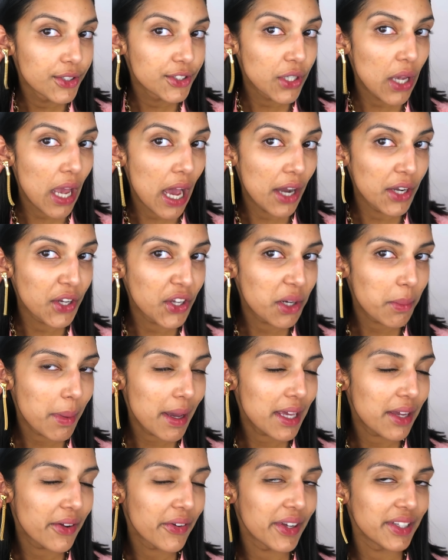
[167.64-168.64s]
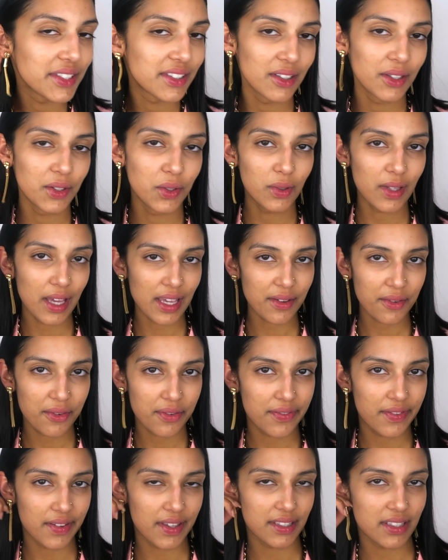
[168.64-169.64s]
Also, how cute are my earrings? They're little like
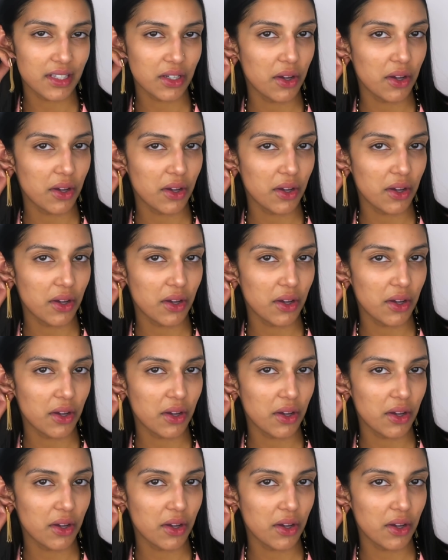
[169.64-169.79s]
this.